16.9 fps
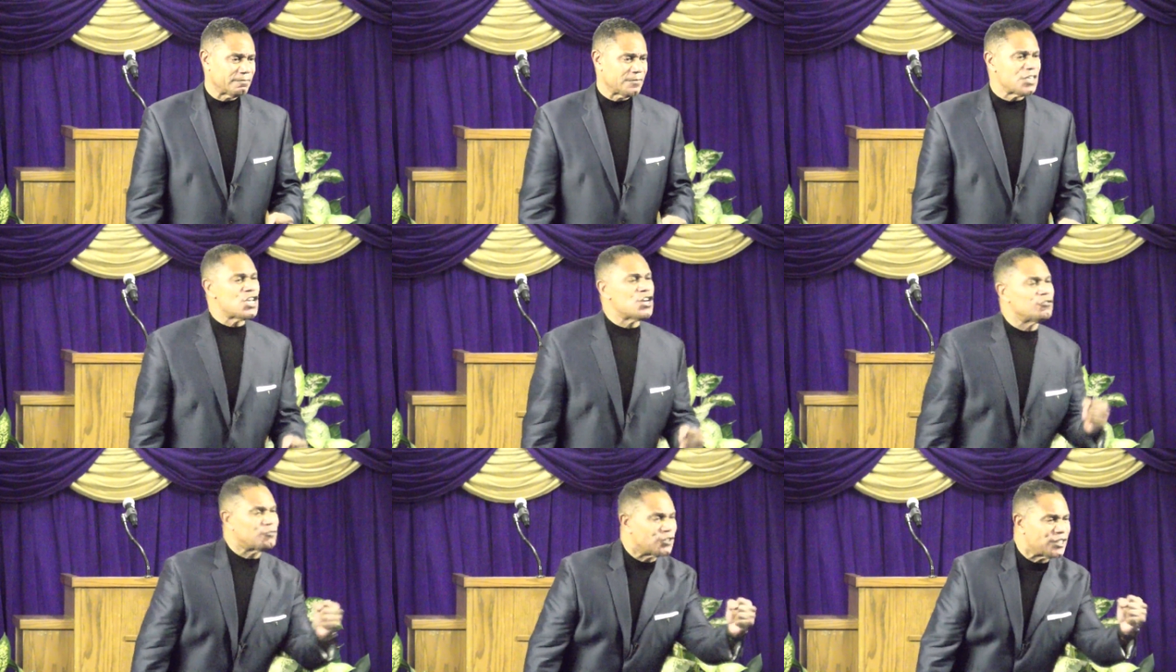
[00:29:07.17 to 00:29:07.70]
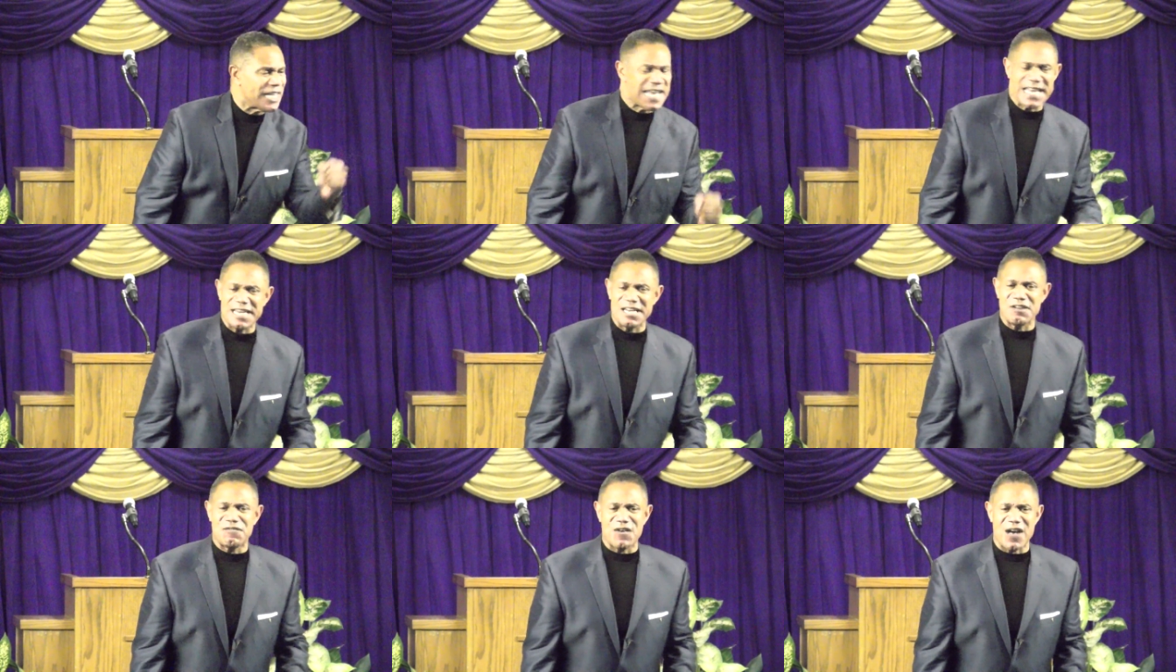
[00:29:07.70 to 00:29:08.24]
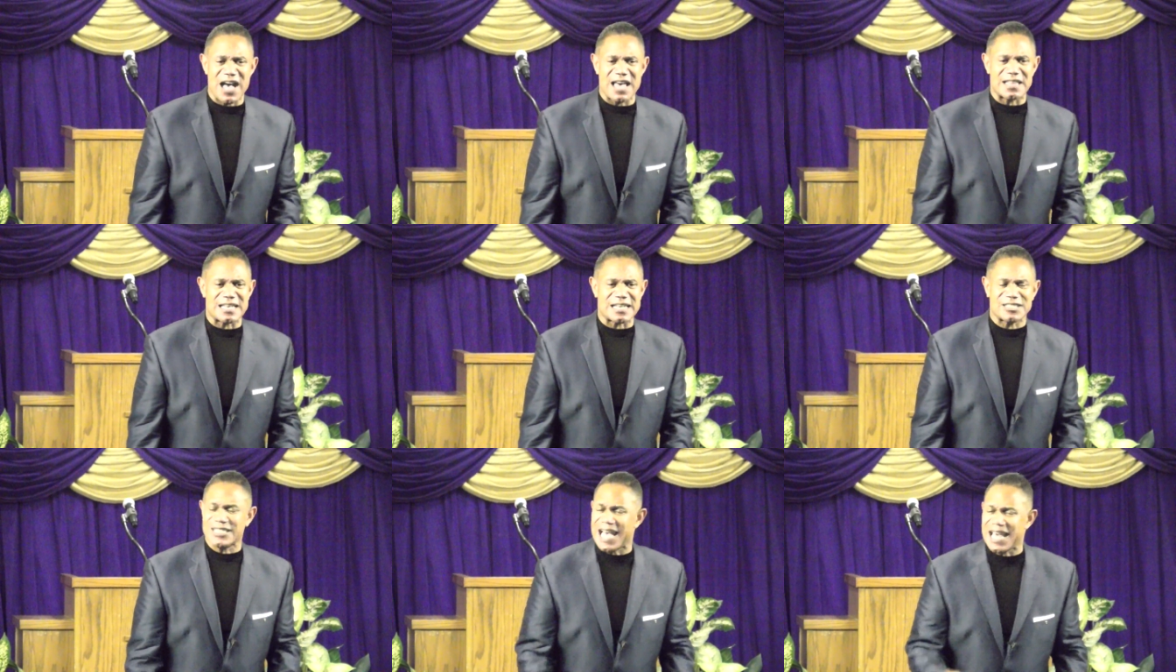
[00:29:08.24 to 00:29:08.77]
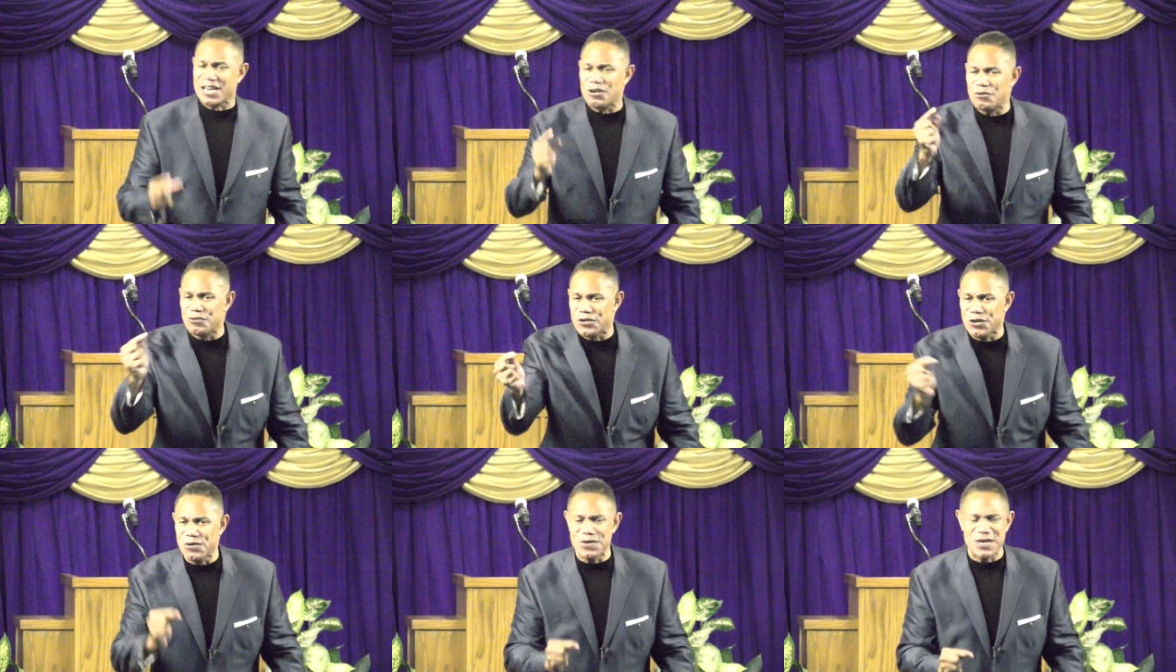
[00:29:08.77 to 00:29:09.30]
you've seen the Father, because I don't
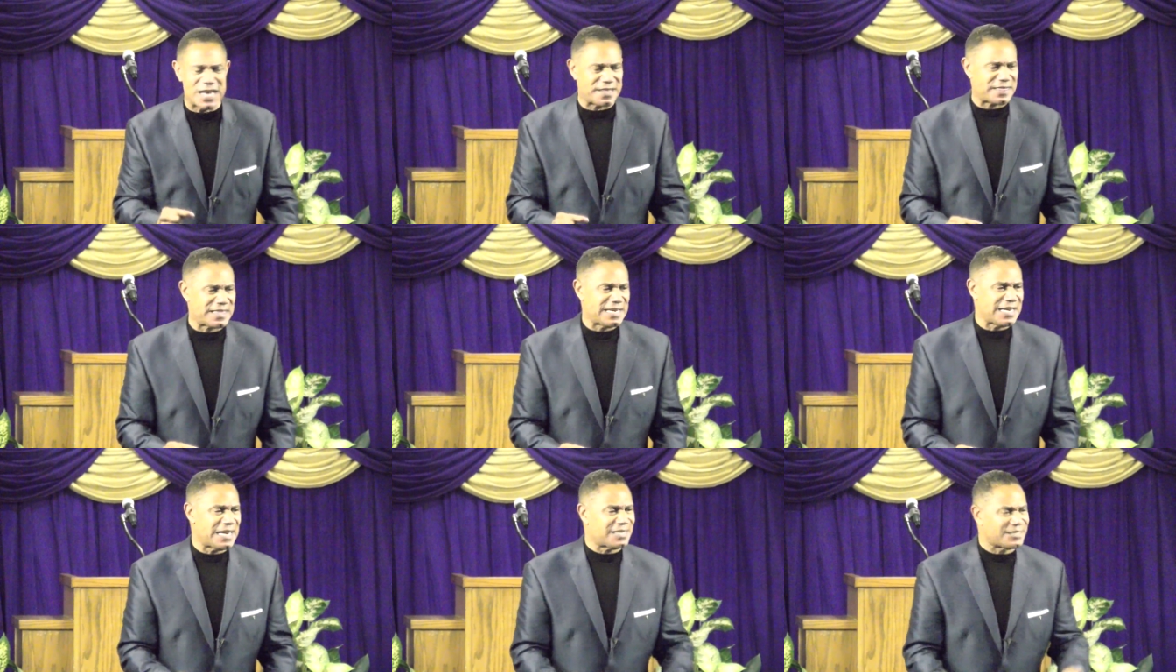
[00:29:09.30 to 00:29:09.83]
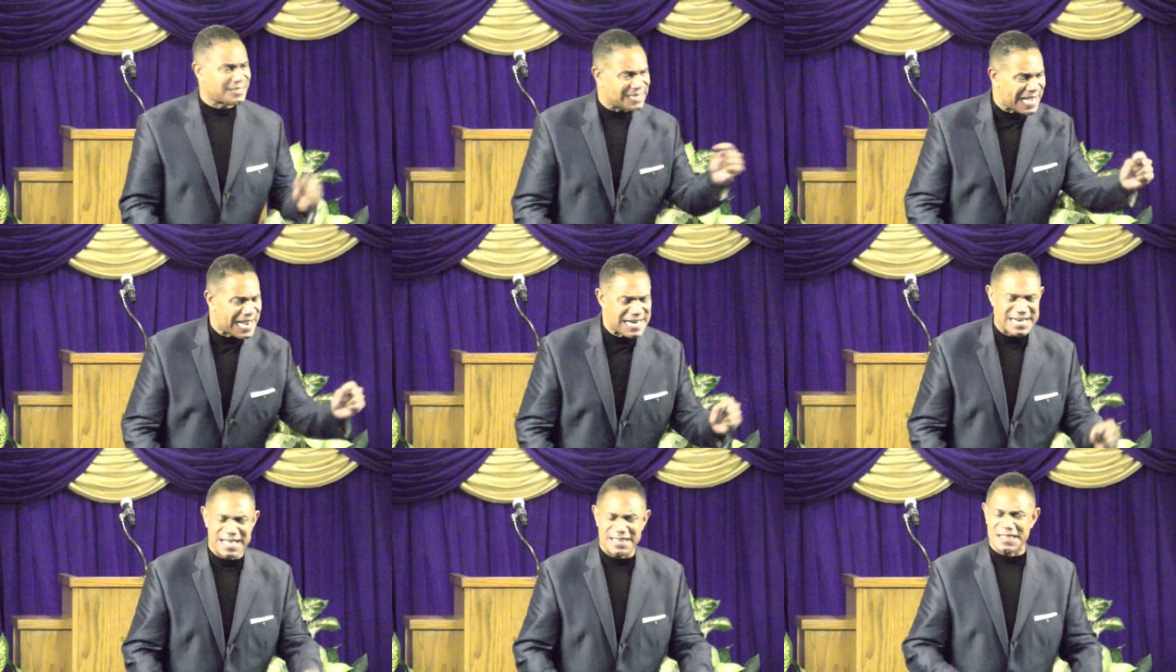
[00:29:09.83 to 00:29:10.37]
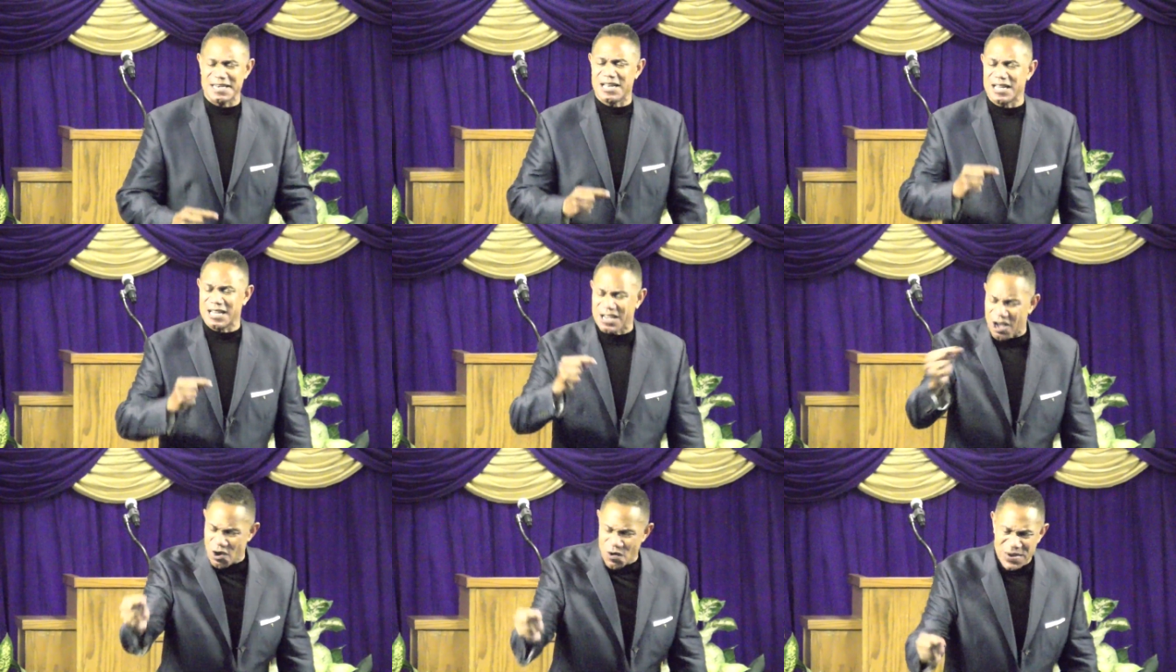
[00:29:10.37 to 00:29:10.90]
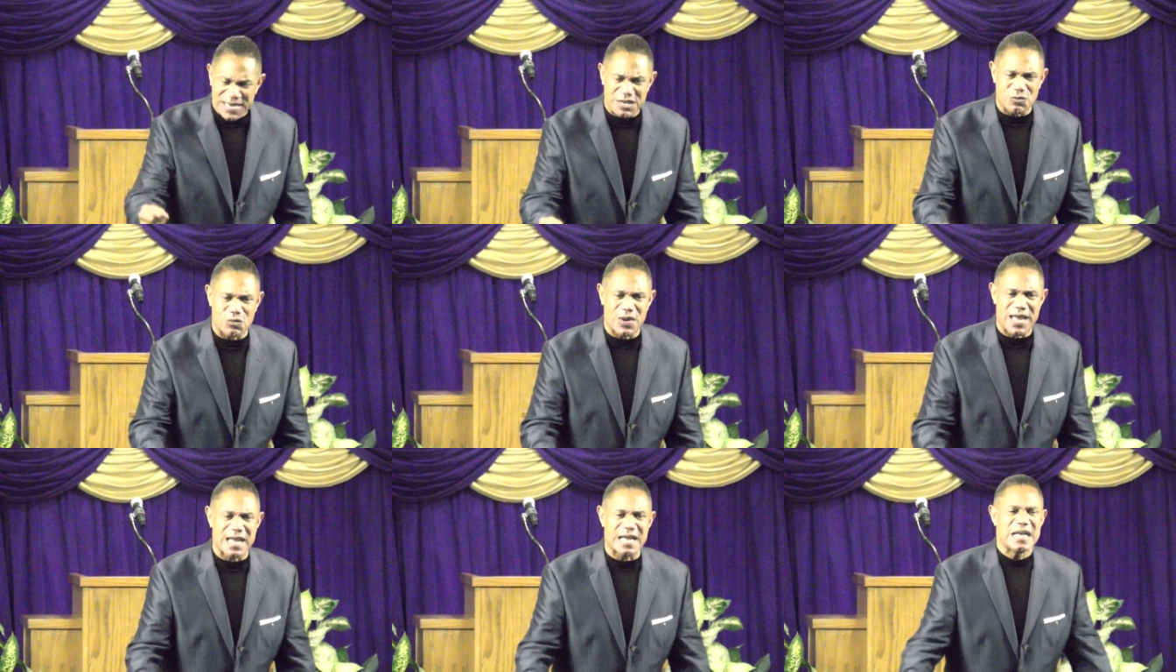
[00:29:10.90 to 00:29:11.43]
do nothing and I say nothing. I go
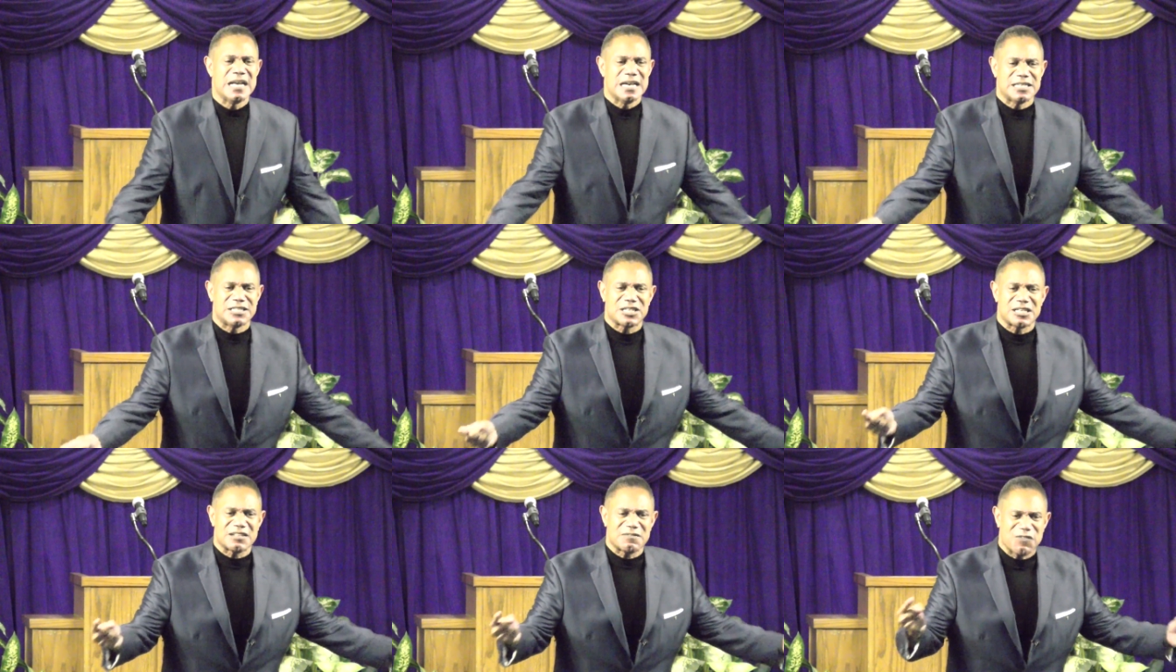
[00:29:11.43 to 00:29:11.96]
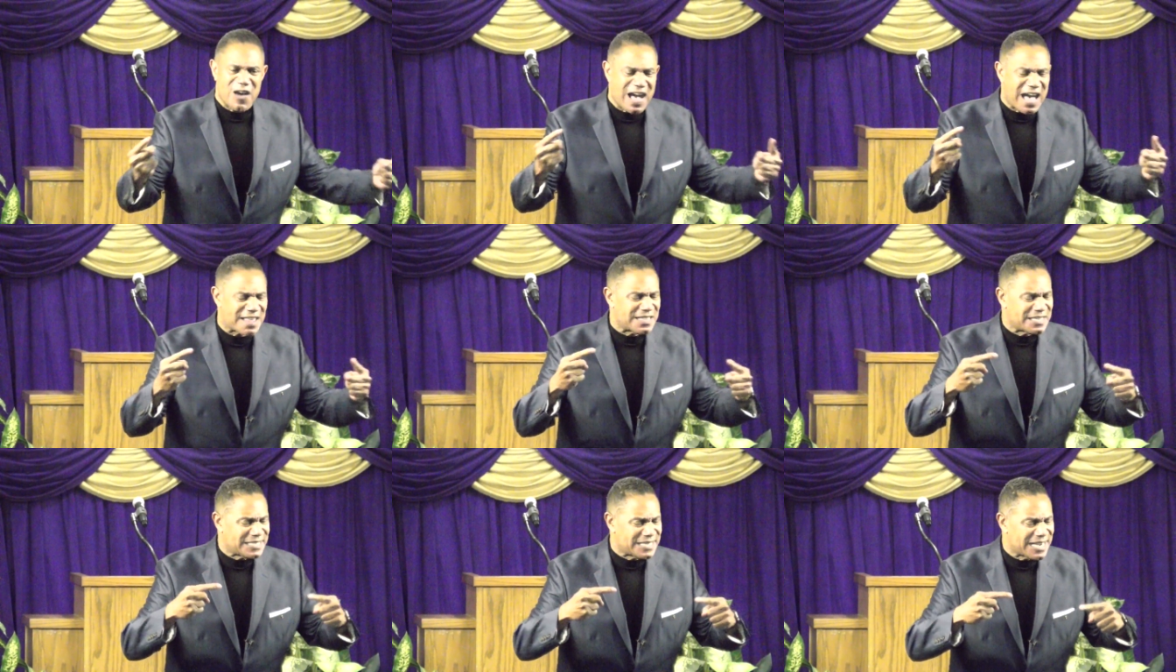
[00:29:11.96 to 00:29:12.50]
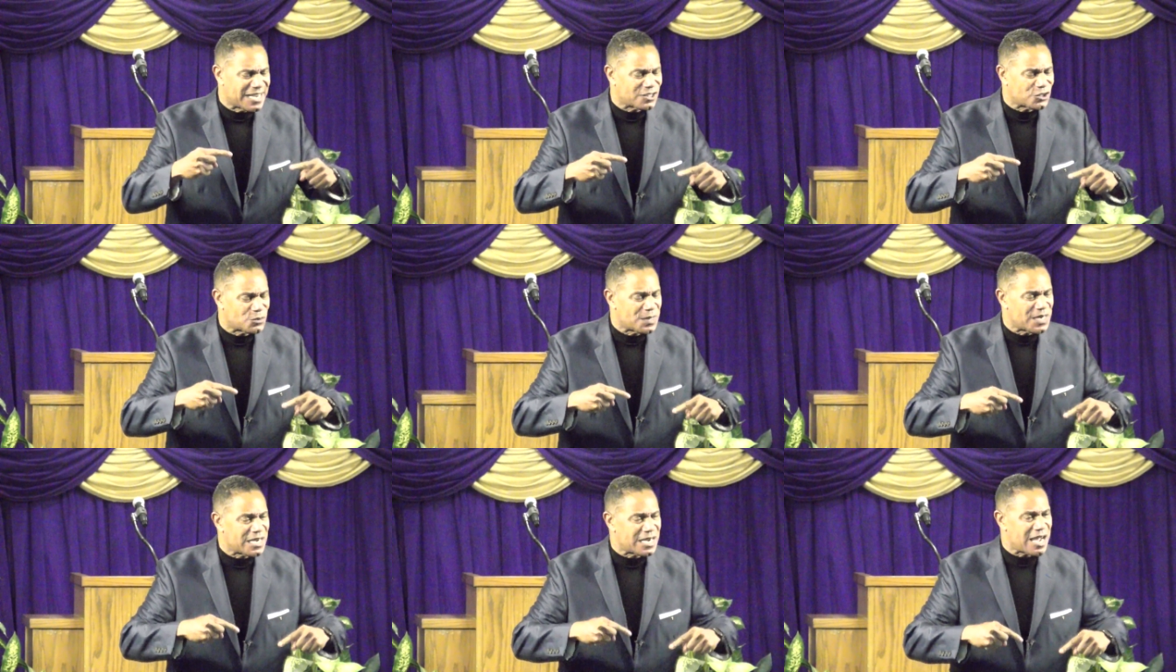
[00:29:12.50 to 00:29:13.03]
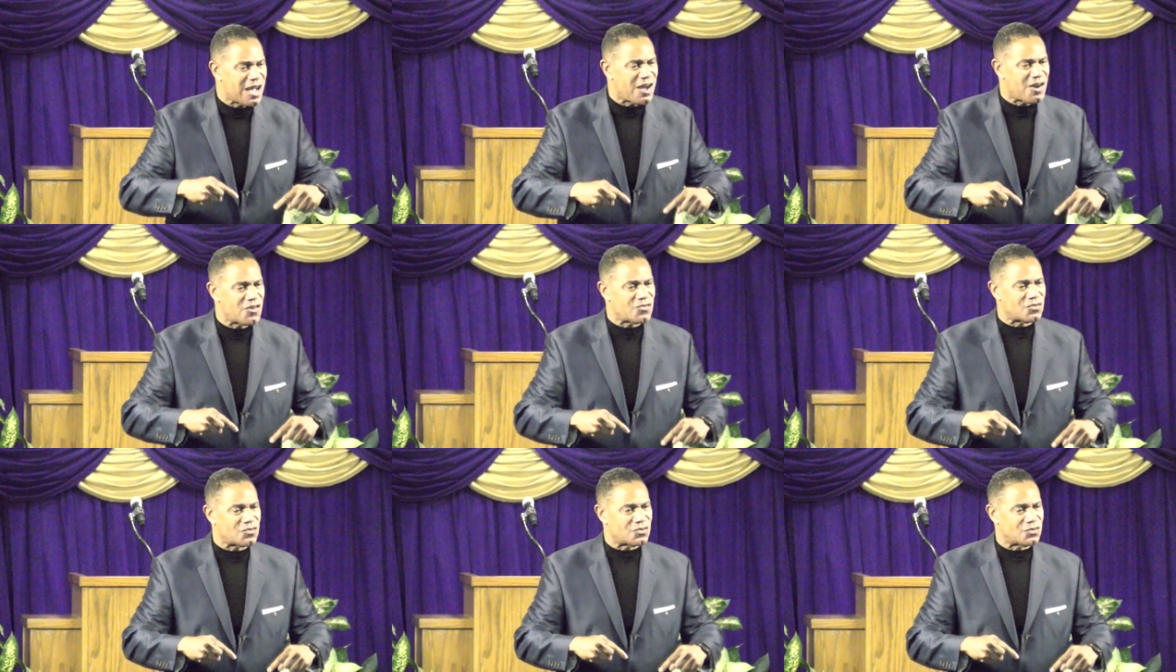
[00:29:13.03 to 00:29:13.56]
anywhere until the Father tells me to go.
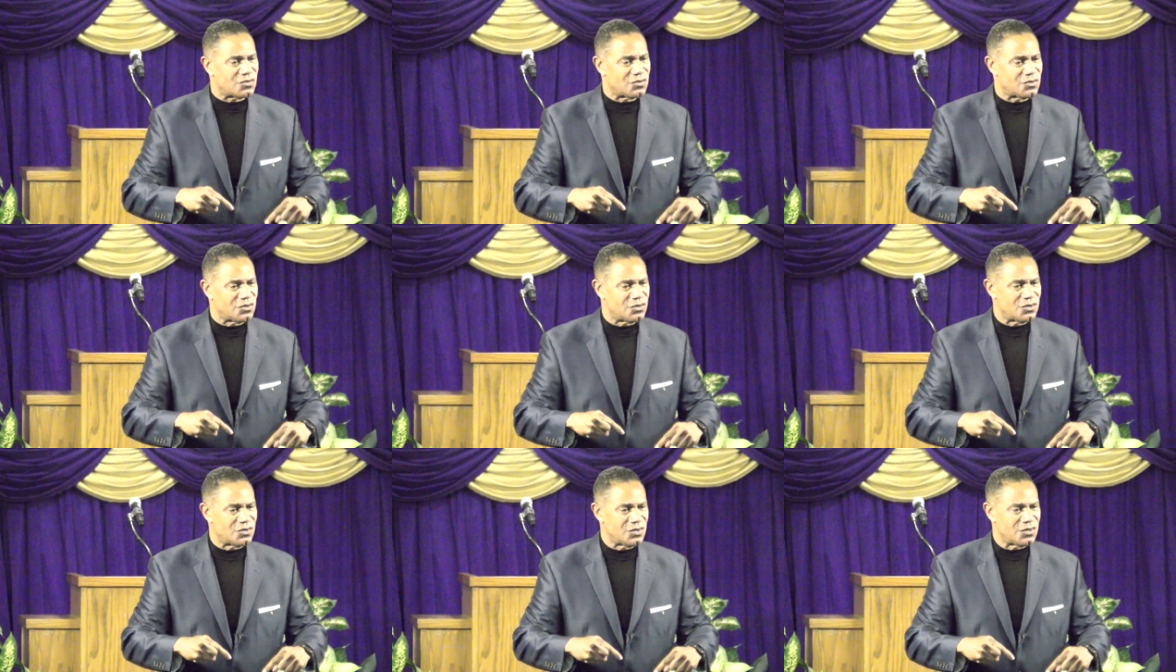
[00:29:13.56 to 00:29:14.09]
Amen.